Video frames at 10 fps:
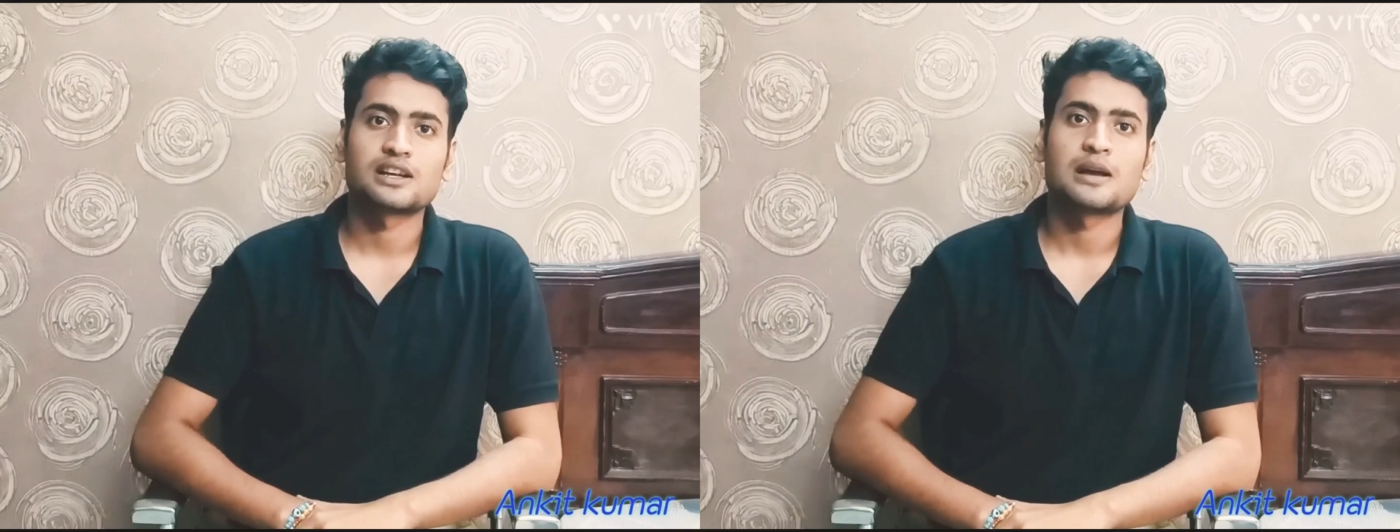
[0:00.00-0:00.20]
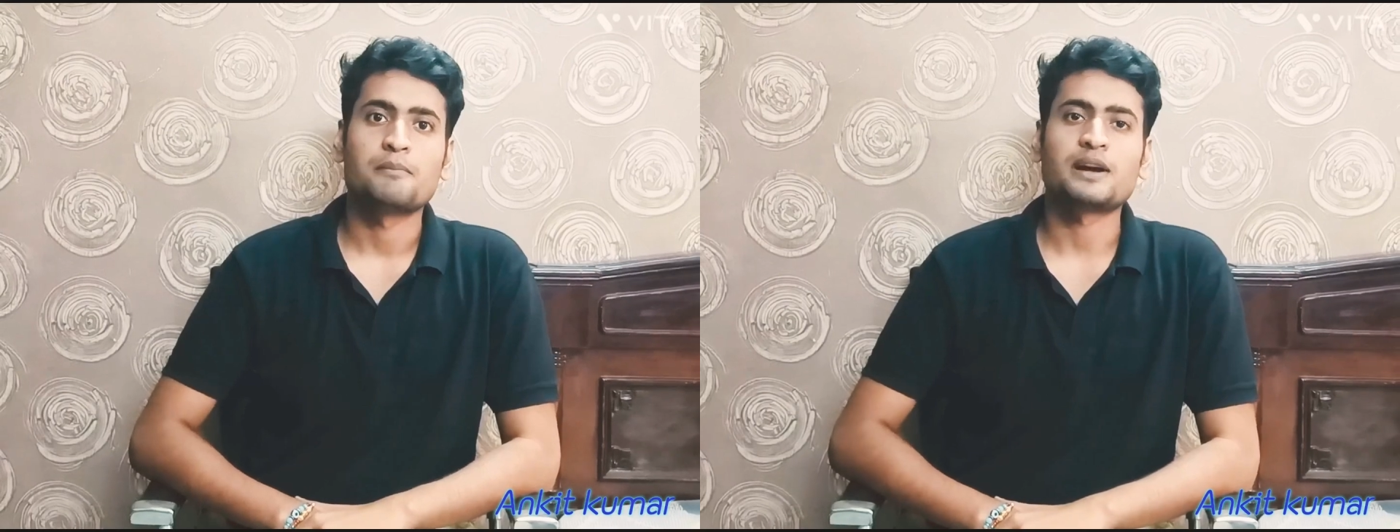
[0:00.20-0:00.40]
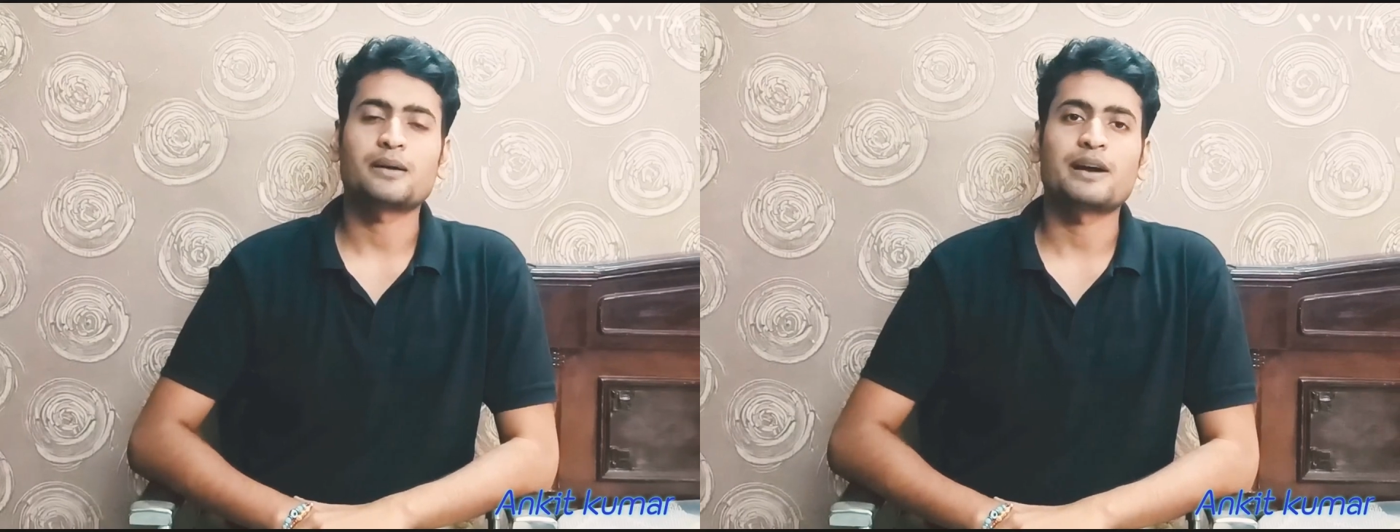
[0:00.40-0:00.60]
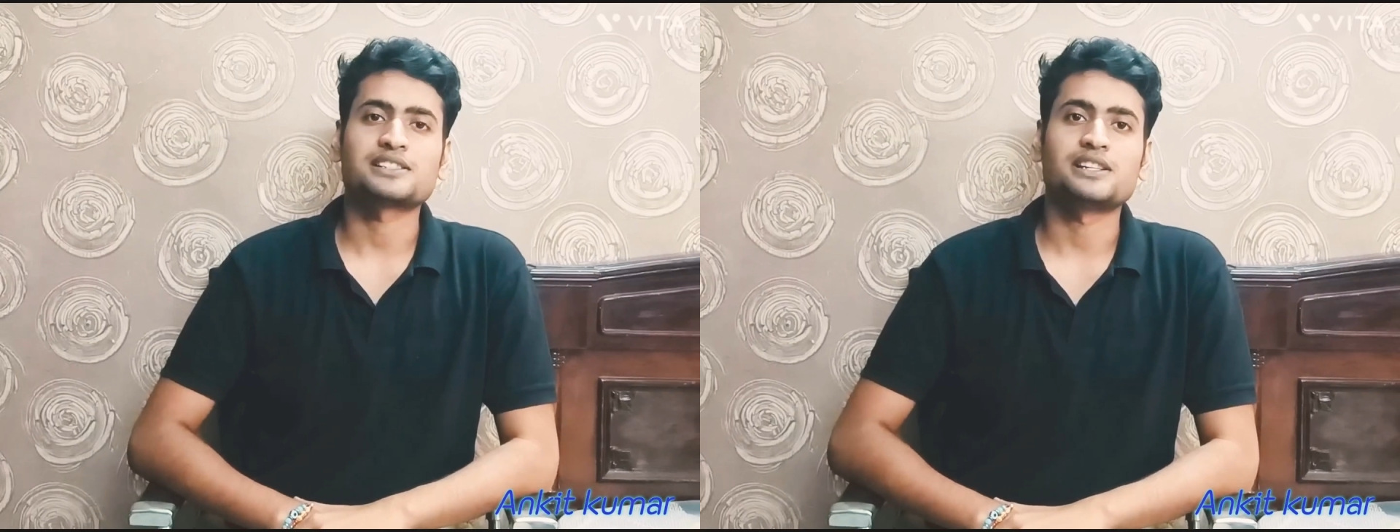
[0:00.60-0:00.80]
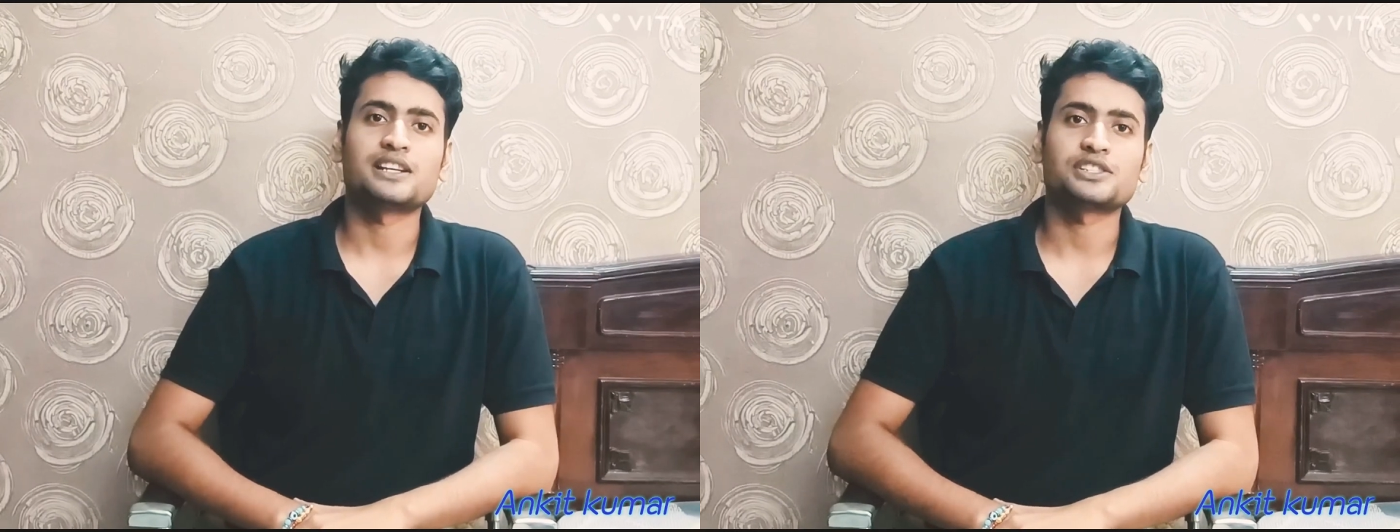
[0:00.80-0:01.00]

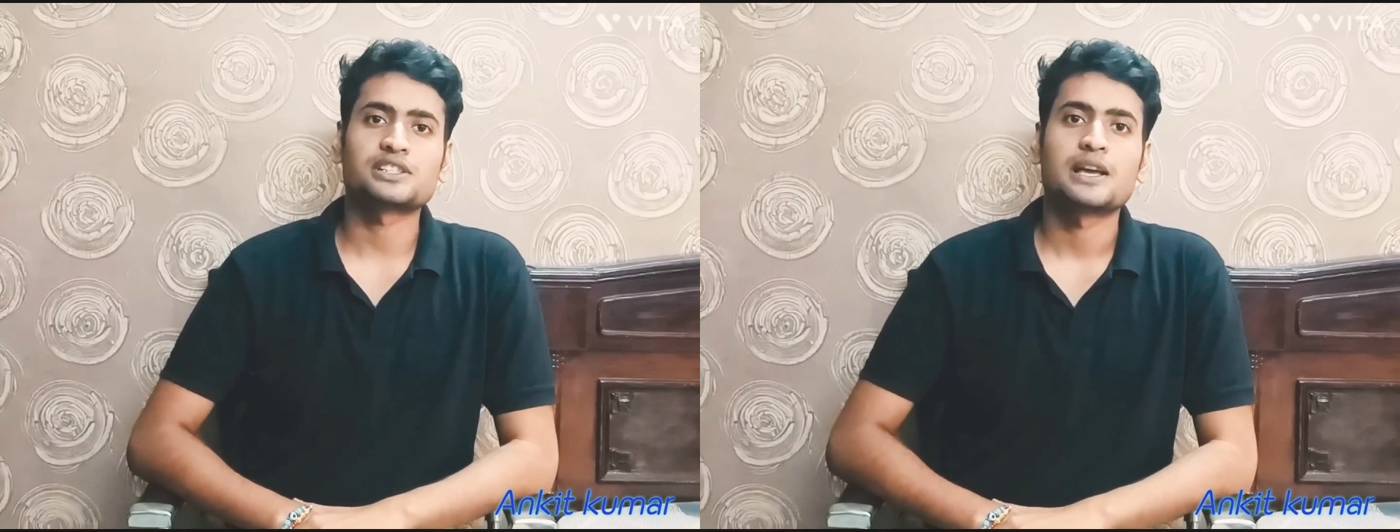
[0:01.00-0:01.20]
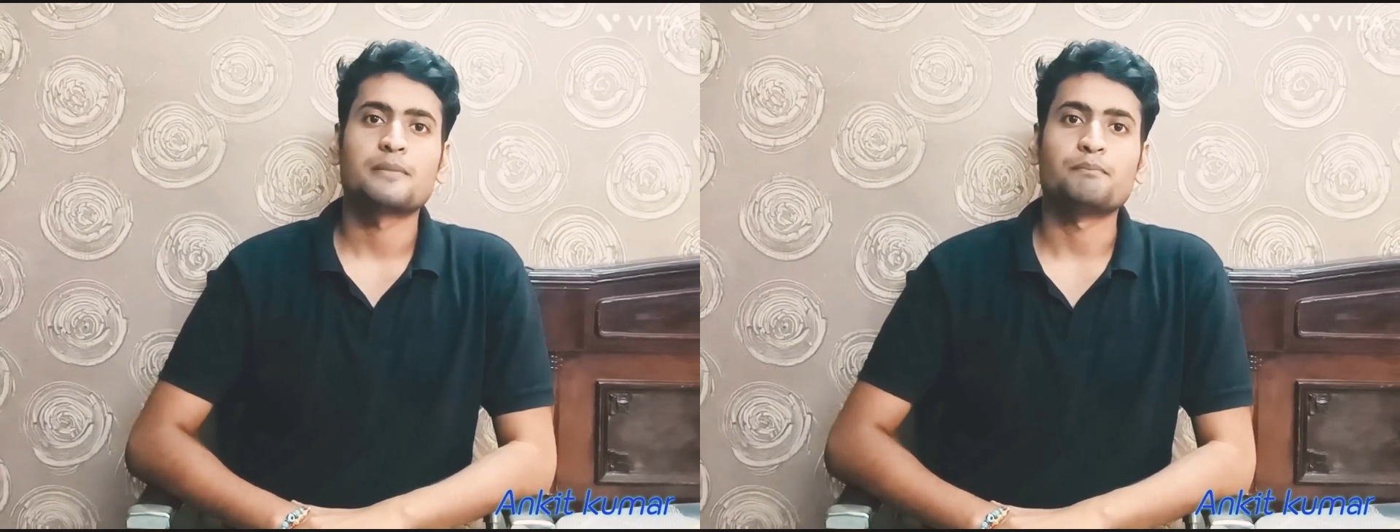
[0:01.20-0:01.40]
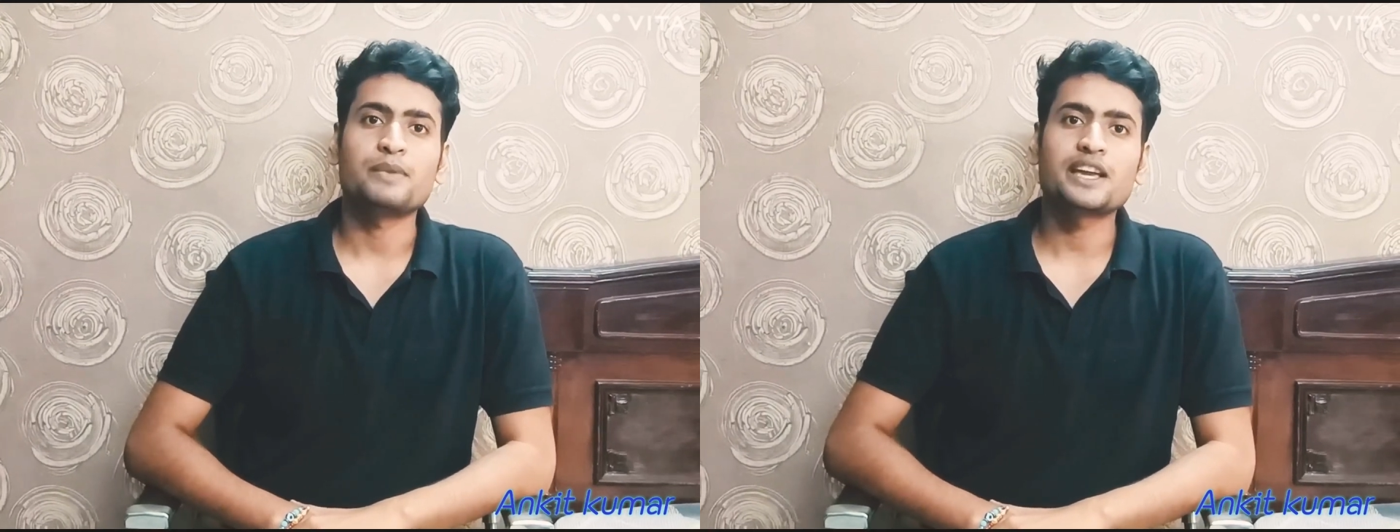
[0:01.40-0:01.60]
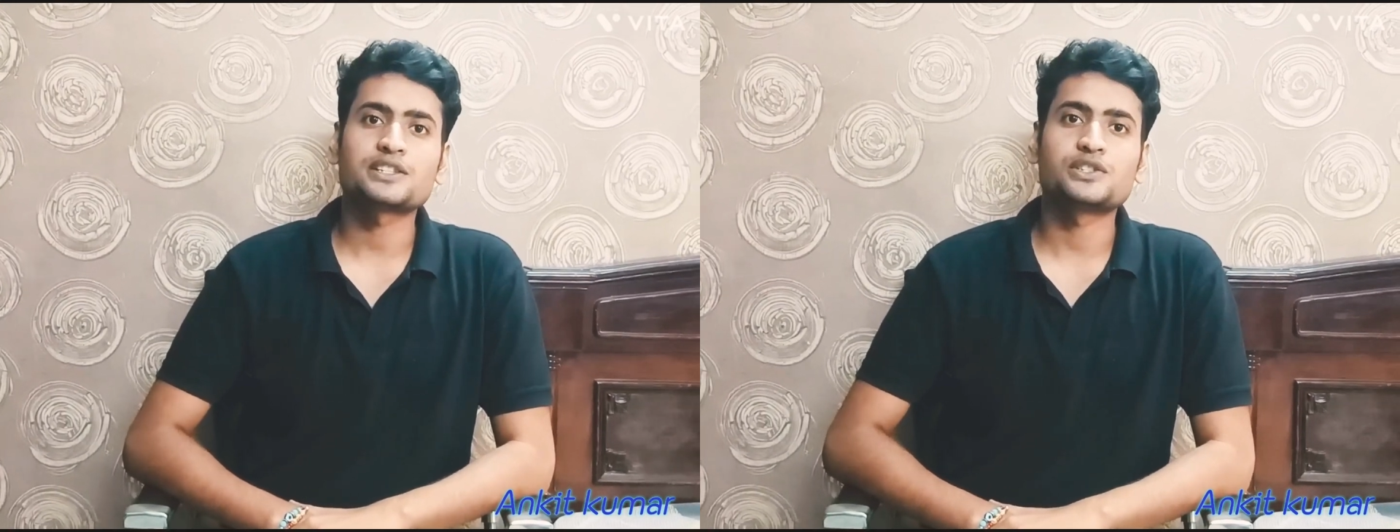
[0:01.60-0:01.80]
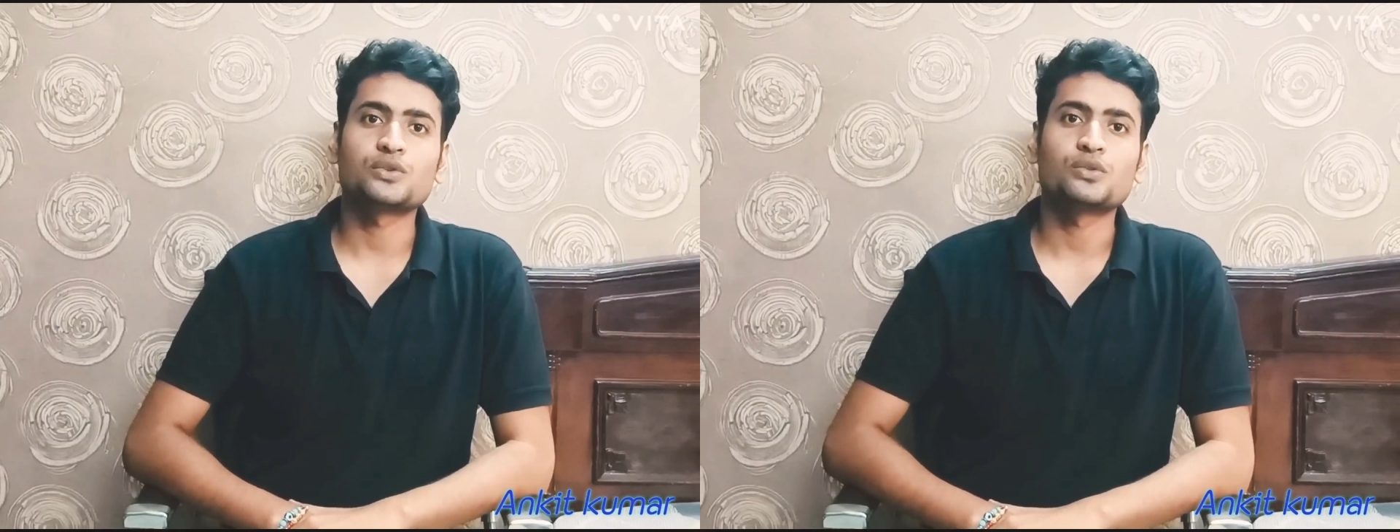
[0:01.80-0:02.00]
Metabacillus makes you